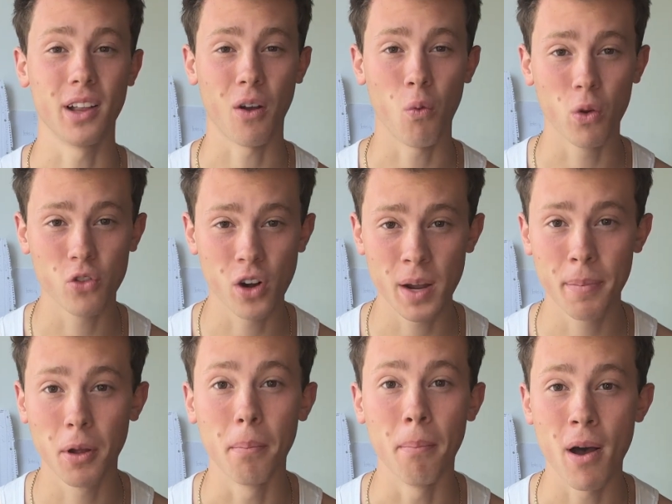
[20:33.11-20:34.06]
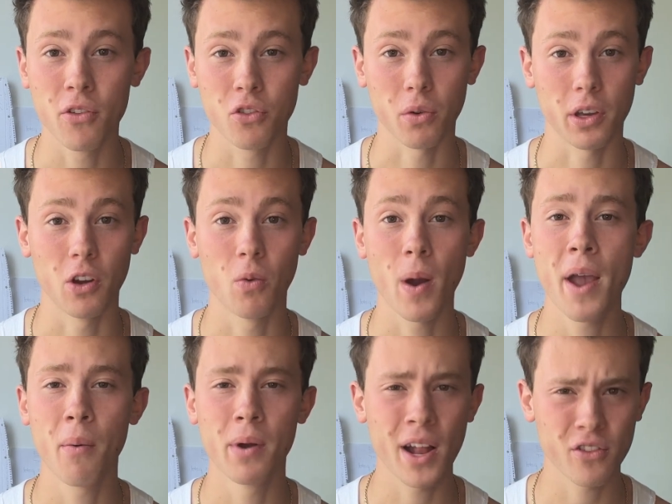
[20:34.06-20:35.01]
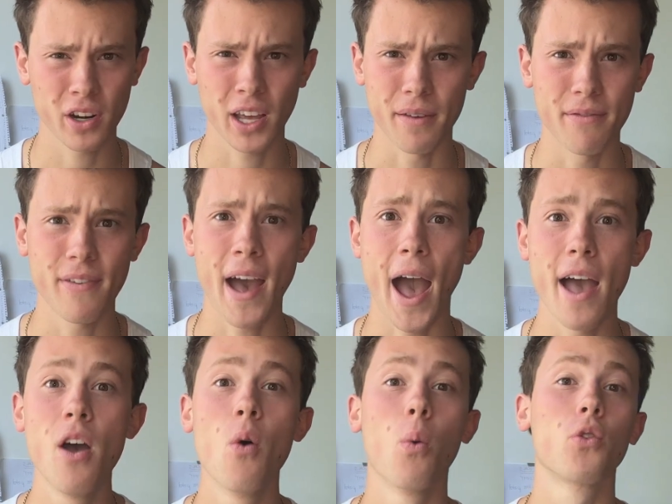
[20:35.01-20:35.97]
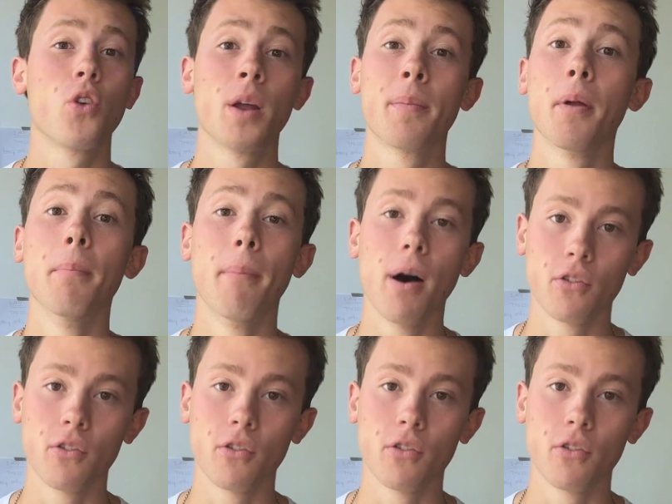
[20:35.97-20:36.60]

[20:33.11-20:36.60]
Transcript: Like we're trying to build muscle here, right? We're not trying to get fat. We're trying to build